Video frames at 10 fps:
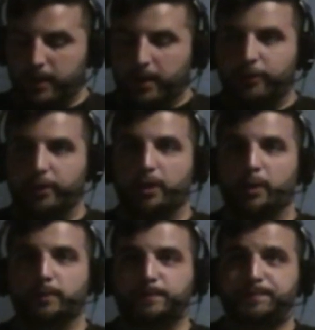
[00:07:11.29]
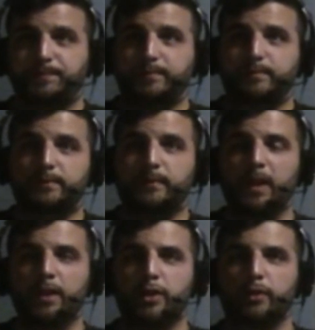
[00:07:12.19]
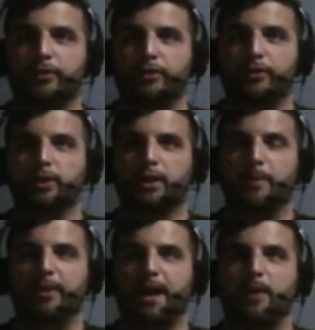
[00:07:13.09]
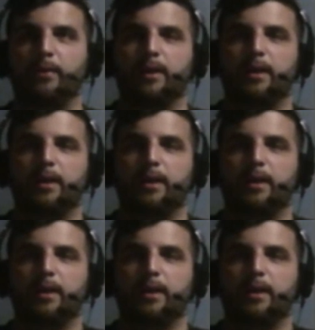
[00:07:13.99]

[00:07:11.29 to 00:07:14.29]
So Ziggler comes out